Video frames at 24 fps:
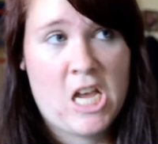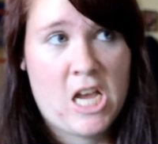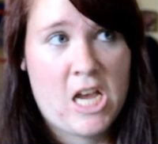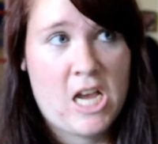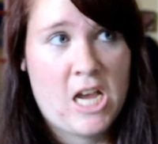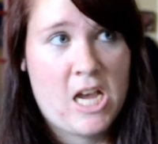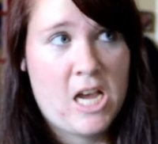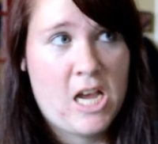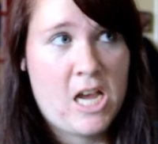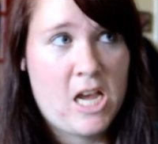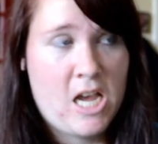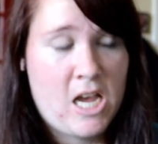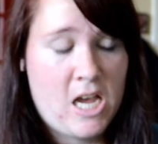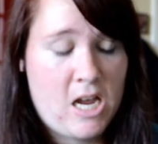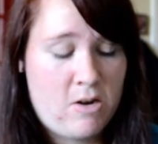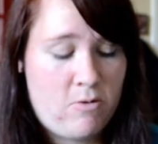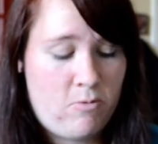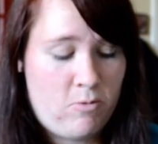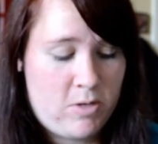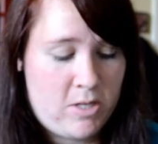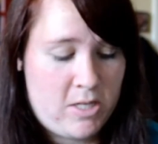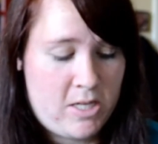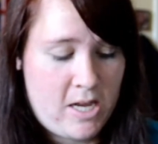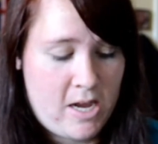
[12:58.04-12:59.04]
And
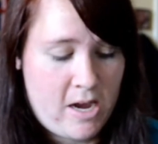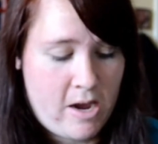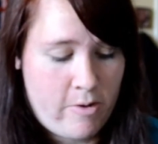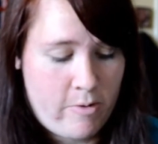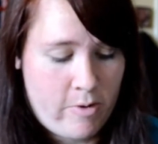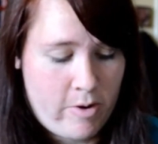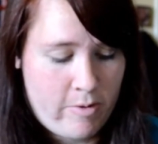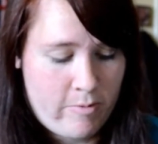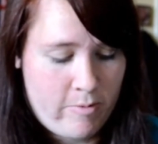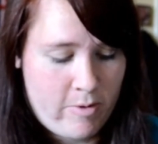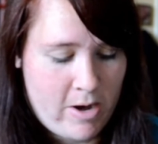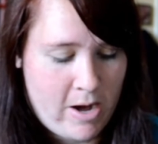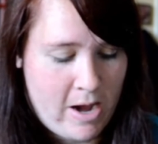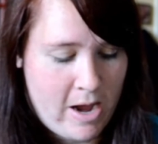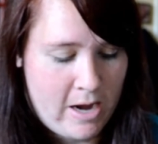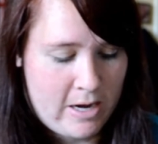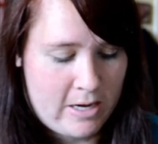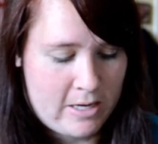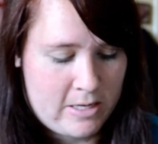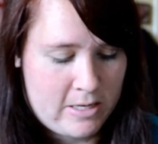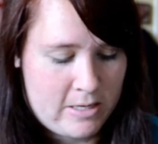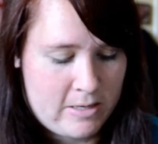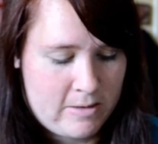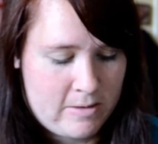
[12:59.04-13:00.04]
we'll see how I
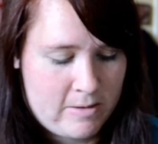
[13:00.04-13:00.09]
react.